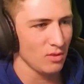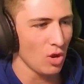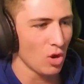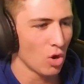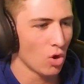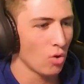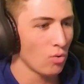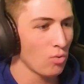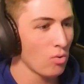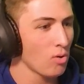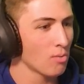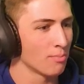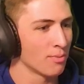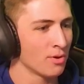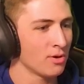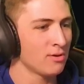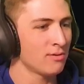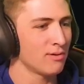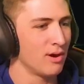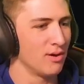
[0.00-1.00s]

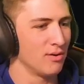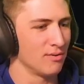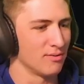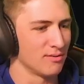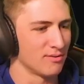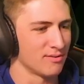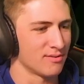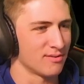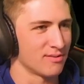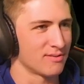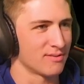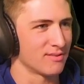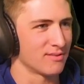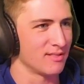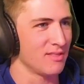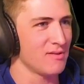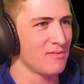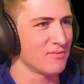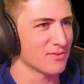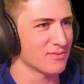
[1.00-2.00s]
Burrows. I
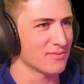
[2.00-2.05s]
thought was